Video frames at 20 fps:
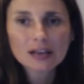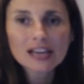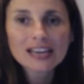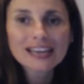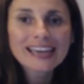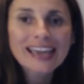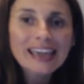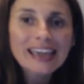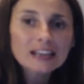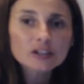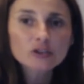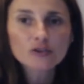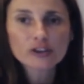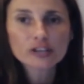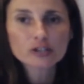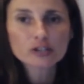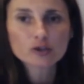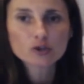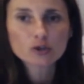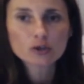
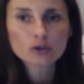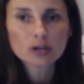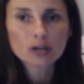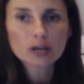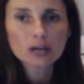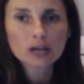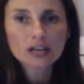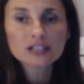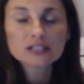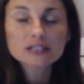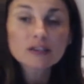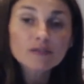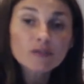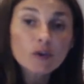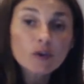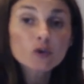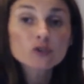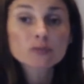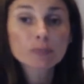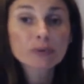Hatred is a
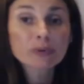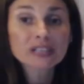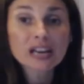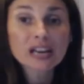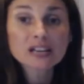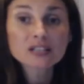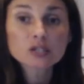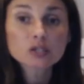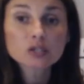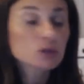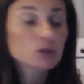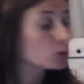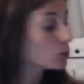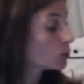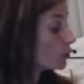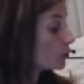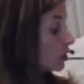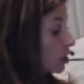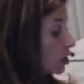false pretense too.